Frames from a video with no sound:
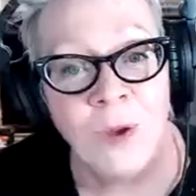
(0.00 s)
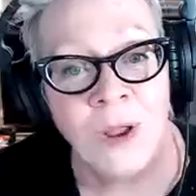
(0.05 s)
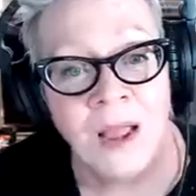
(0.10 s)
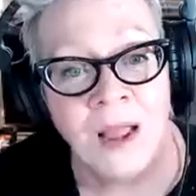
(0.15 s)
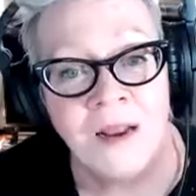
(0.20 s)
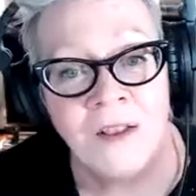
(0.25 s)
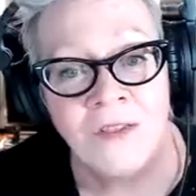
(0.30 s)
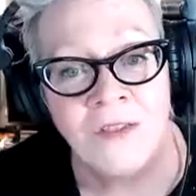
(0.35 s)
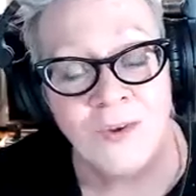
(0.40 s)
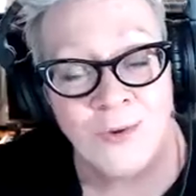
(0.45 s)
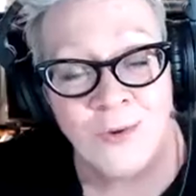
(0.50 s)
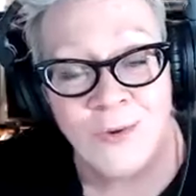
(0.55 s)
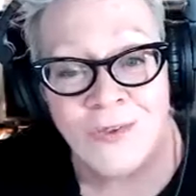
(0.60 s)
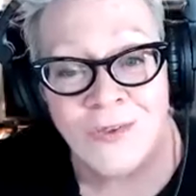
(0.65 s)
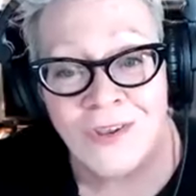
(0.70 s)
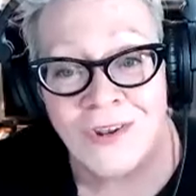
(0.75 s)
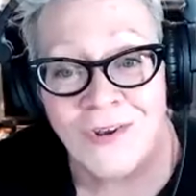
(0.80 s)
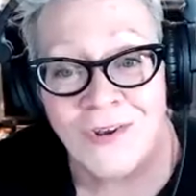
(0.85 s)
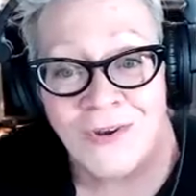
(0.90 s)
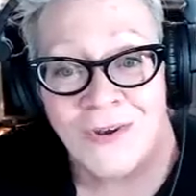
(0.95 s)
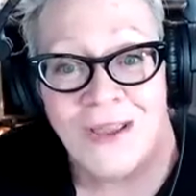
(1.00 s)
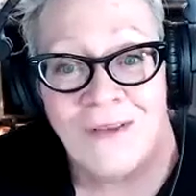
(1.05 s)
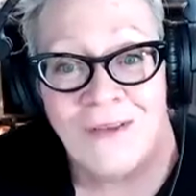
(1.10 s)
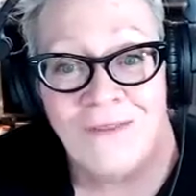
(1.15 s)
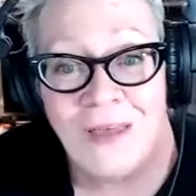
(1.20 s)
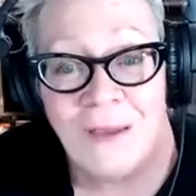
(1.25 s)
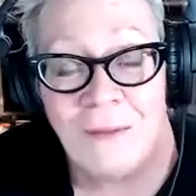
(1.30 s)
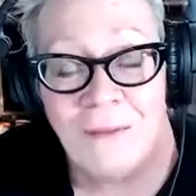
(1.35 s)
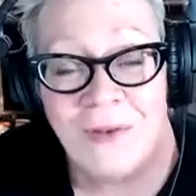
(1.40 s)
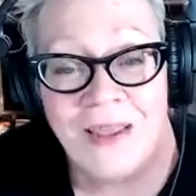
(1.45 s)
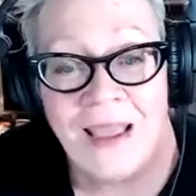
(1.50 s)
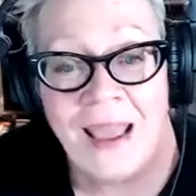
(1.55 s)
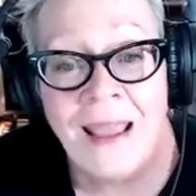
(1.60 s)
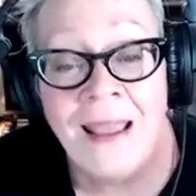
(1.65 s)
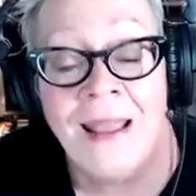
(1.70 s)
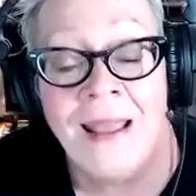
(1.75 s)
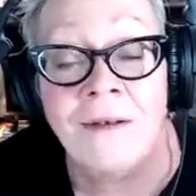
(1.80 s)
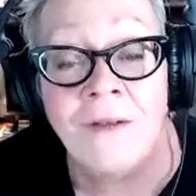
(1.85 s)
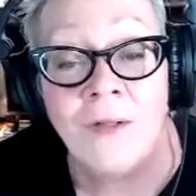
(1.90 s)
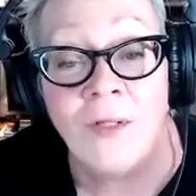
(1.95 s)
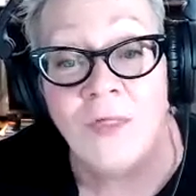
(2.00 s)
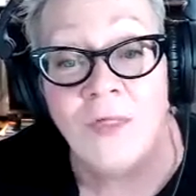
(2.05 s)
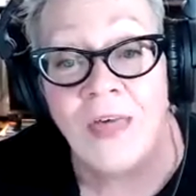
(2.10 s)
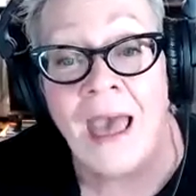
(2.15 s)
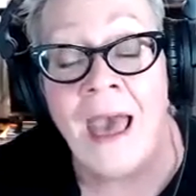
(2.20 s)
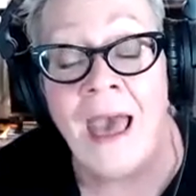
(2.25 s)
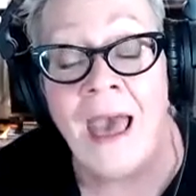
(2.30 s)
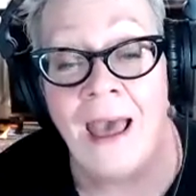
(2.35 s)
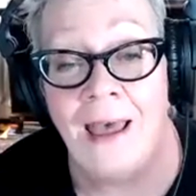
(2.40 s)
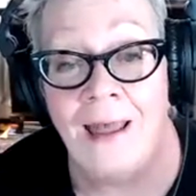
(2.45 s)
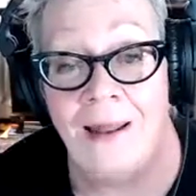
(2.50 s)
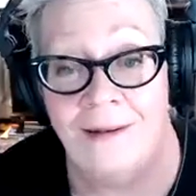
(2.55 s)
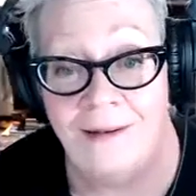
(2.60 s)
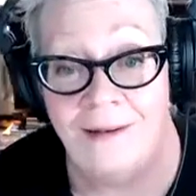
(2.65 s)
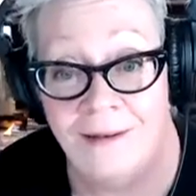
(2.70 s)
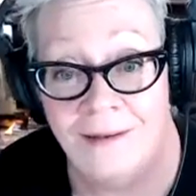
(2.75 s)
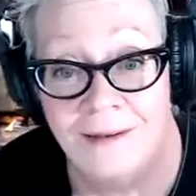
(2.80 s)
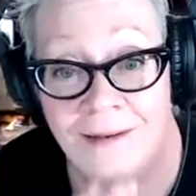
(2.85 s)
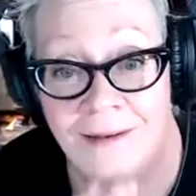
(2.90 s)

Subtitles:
kind of tools do you give them to handle that?